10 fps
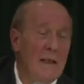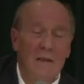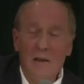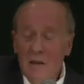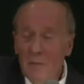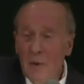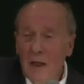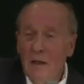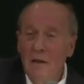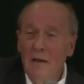
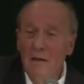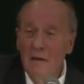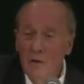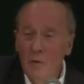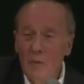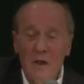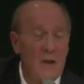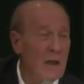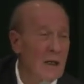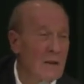anticipated that this would be a
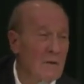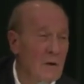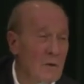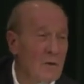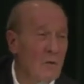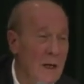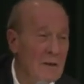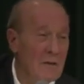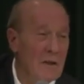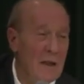chance for you to
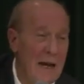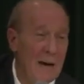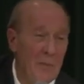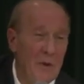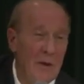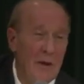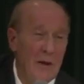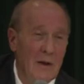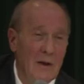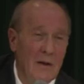rest and nap,
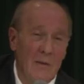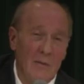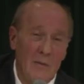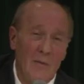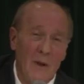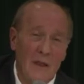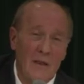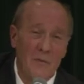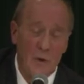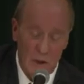but
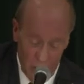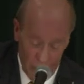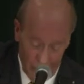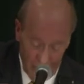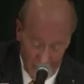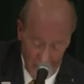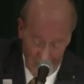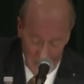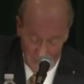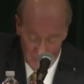it's pretty short,
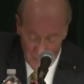really.